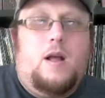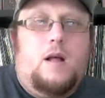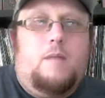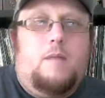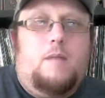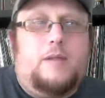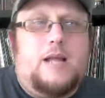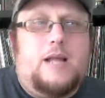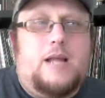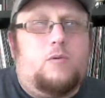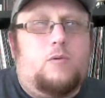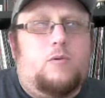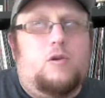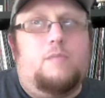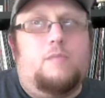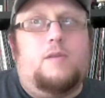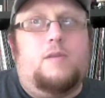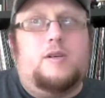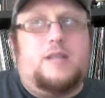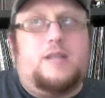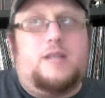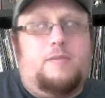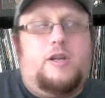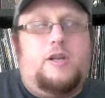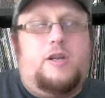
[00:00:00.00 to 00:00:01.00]
But that
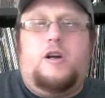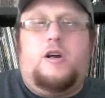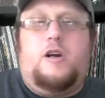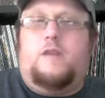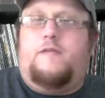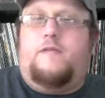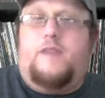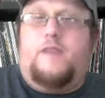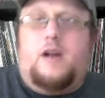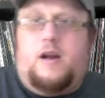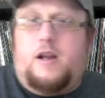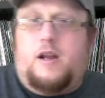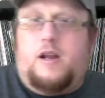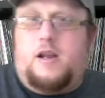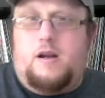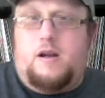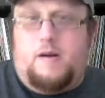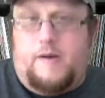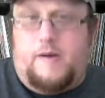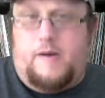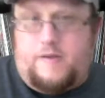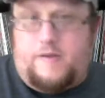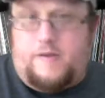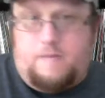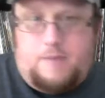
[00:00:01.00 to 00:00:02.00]
Rumors I'm very
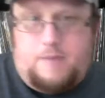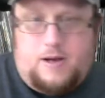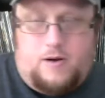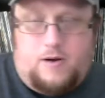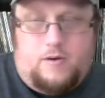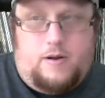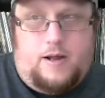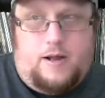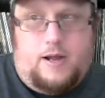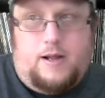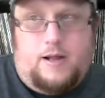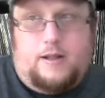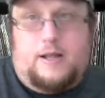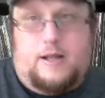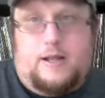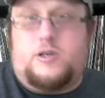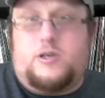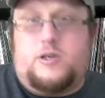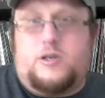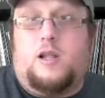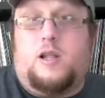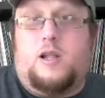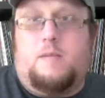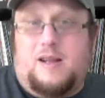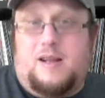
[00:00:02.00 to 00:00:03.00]
curious about, and that
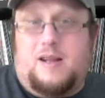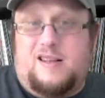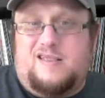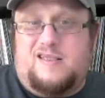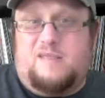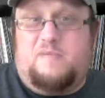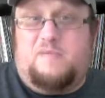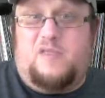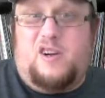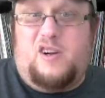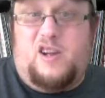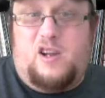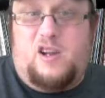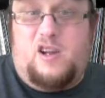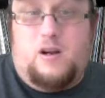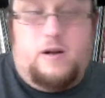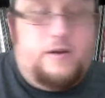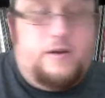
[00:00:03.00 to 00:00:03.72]
Charlie Mingus I'm very curious